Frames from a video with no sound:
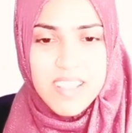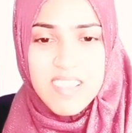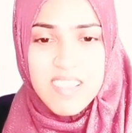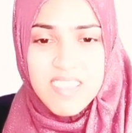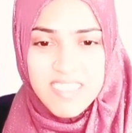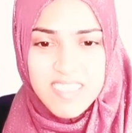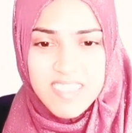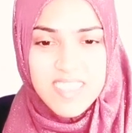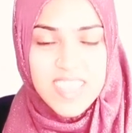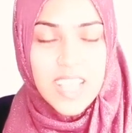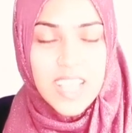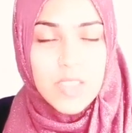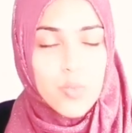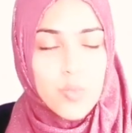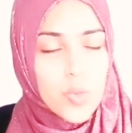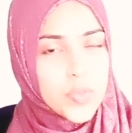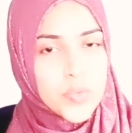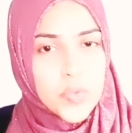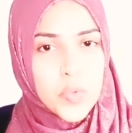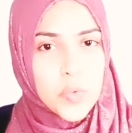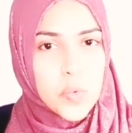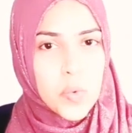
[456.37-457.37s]
Is that
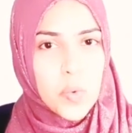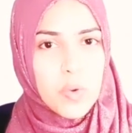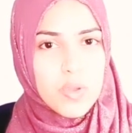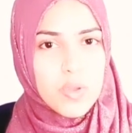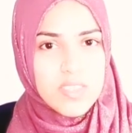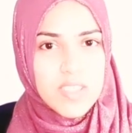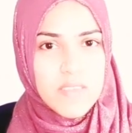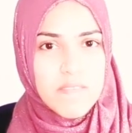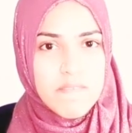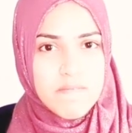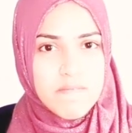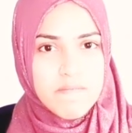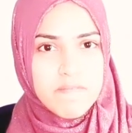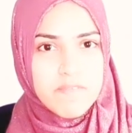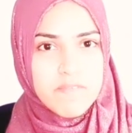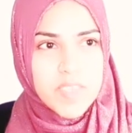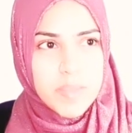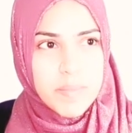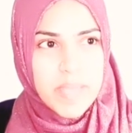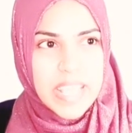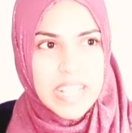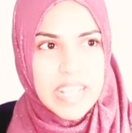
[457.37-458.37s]
what you call the
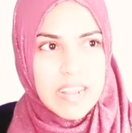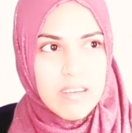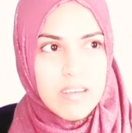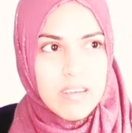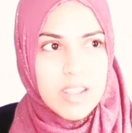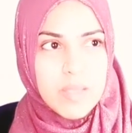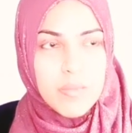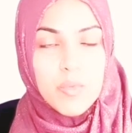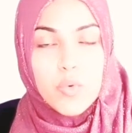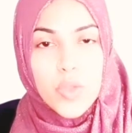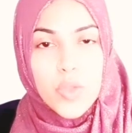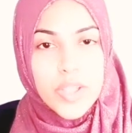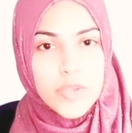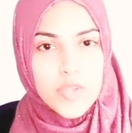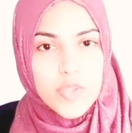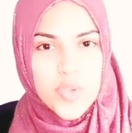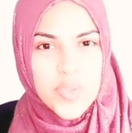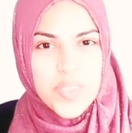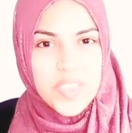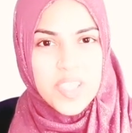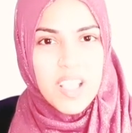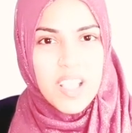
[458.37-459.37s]
female
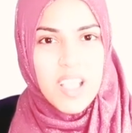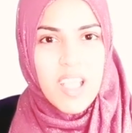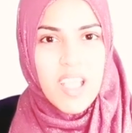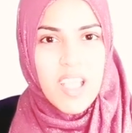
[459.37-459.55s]
liberation?